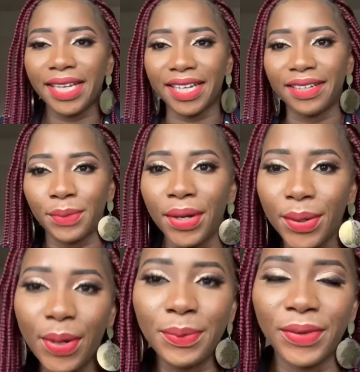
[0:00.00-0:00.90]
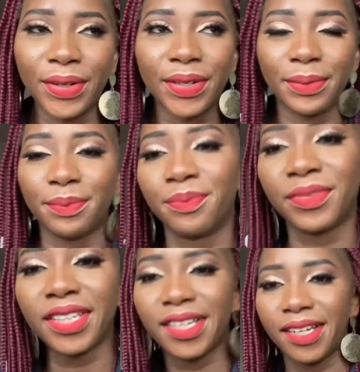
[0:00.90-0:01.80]
welcome.
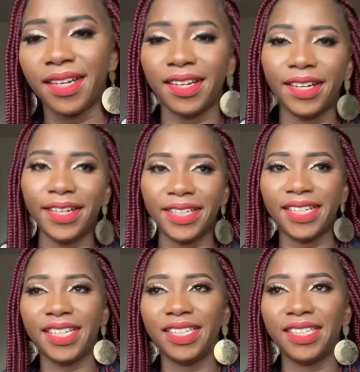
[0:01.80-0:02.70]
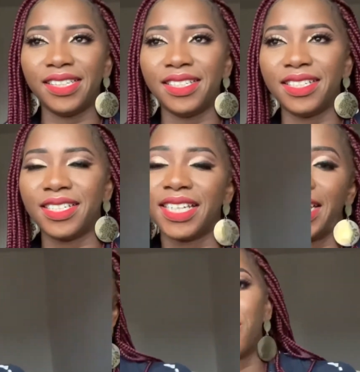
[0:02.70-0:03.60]
And
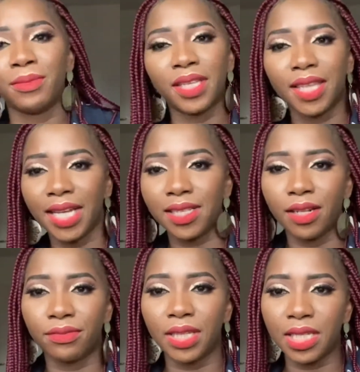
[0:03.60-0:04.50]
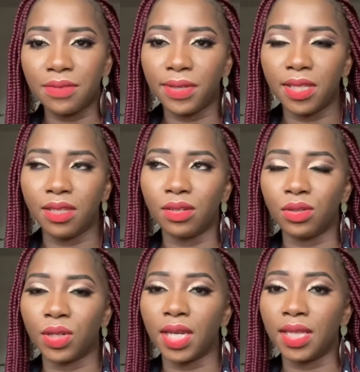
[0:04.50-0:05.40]
from the title of this video, you
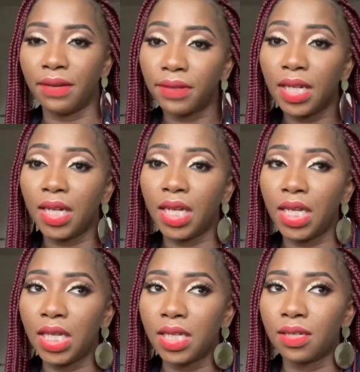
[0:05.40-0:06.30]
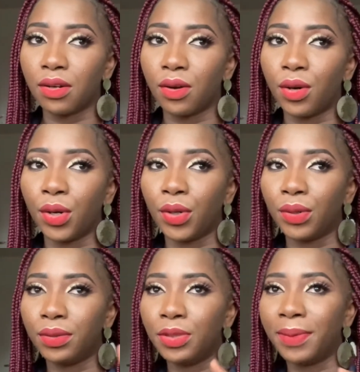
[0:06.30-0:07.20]
can definitely, or
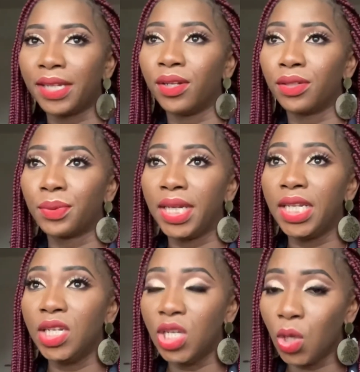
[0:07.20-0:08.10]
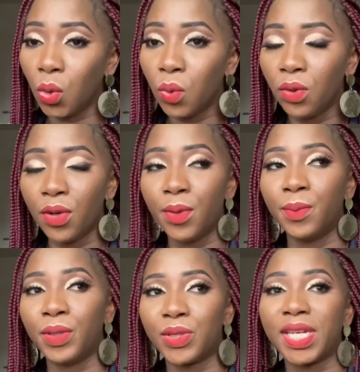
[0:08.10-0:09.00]
you might not really know,
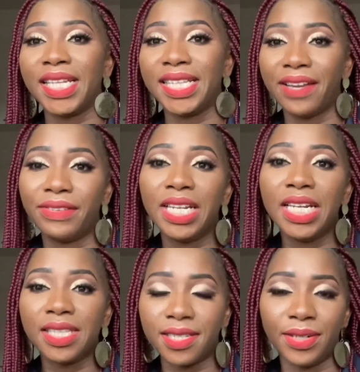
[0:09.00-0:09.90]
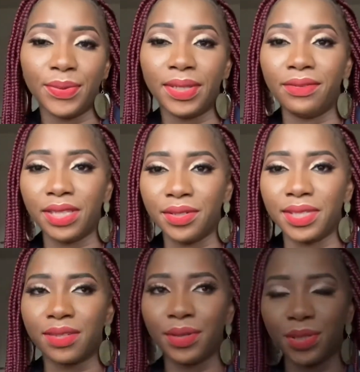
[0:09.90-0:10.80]
but you can definitely tell what the video is
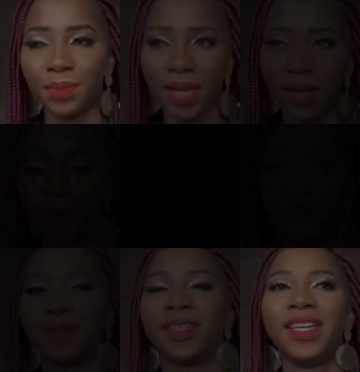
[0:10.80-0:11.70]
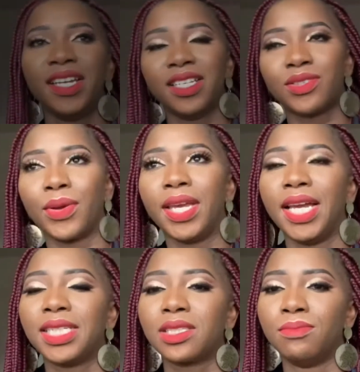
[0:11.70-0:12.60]
going to be all about. So
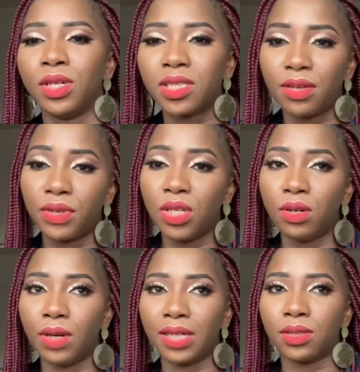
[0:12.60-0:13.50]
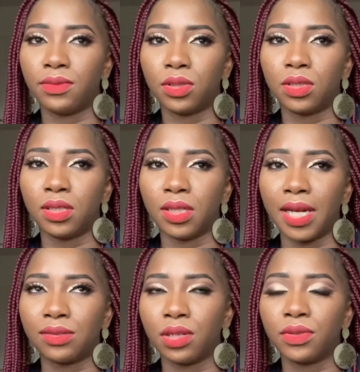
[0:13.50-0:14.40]
yes, most of you know I traveled
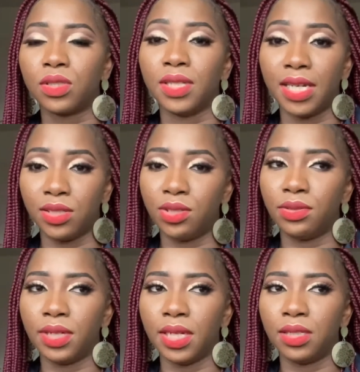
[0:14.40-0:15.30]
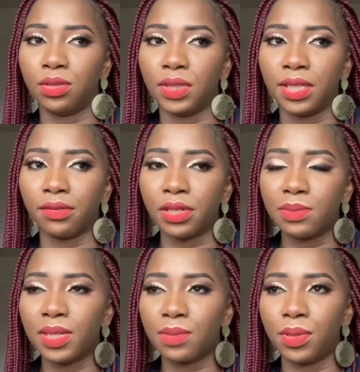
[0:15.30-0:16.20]
to Nigeria during the
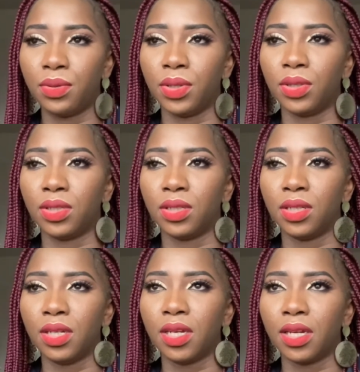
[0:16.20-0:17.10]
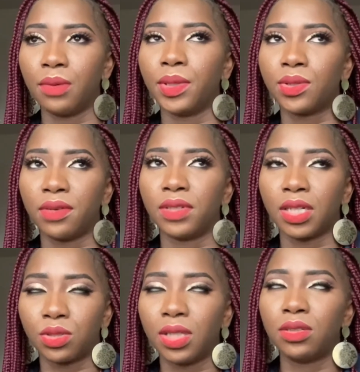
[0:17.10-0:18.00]
Christmas period. Yeah, we
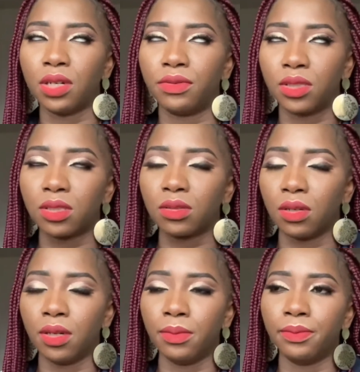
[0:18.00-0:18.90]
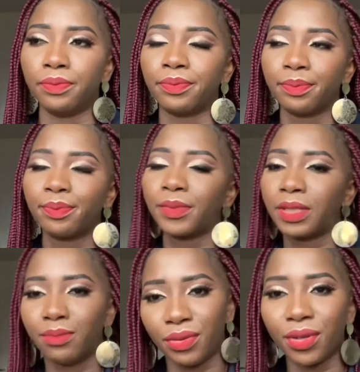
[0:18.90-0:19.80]
actually traveled
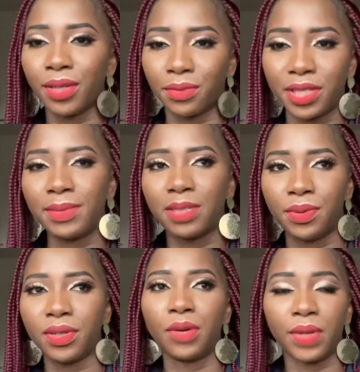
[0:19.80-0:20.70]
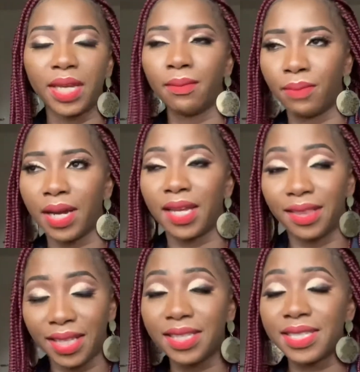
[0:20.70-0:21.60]
before the Christmas period, and we came back
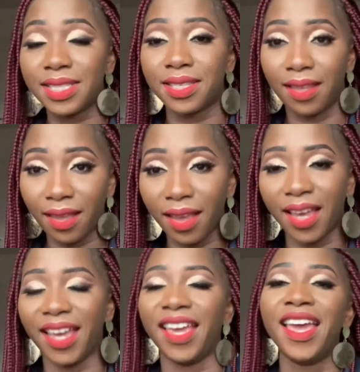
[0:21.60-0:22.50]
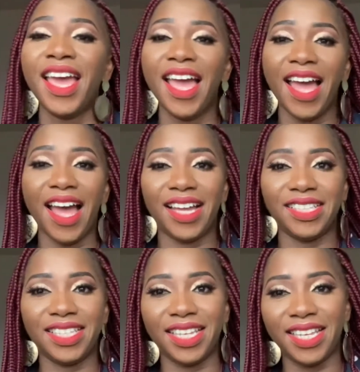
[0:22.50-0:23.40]
this year. And
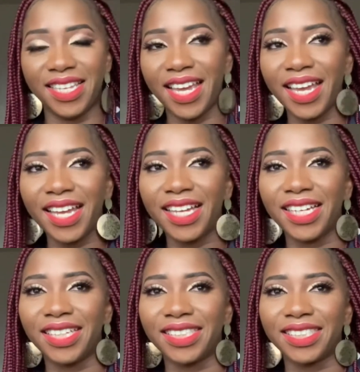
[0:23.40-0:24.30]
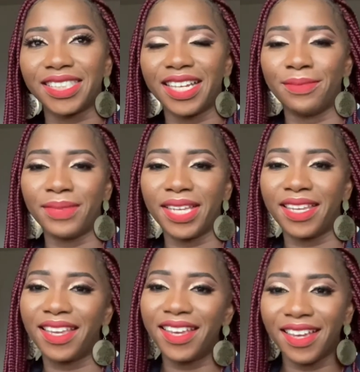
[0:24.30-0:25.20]
yes, I'm
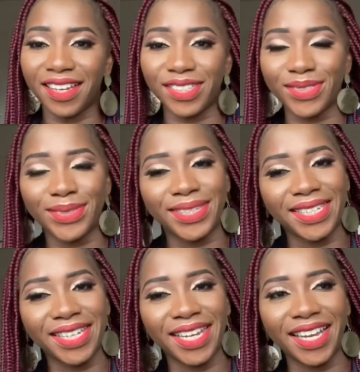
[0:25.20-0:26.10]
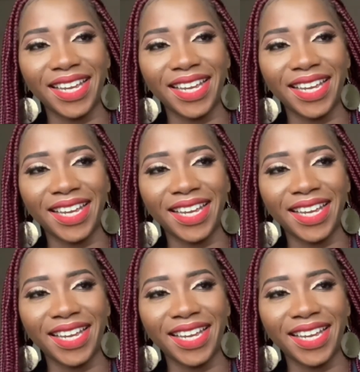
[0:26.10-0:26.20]
here to share